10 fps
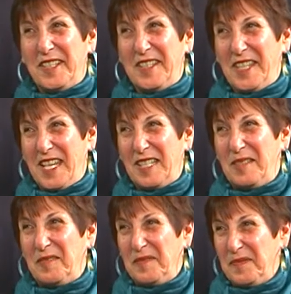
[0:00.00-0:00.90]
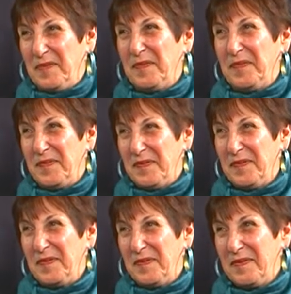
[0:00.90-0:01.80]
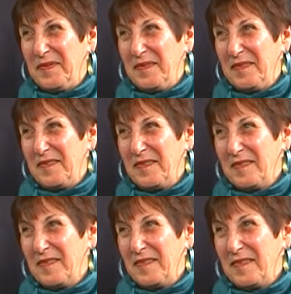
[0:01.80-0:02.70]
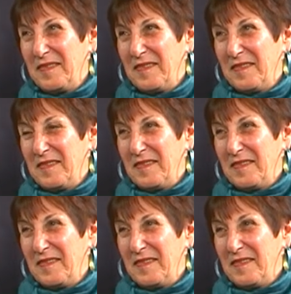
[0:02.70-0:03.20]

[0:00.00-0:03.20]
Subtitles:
All right. Thank you. And tune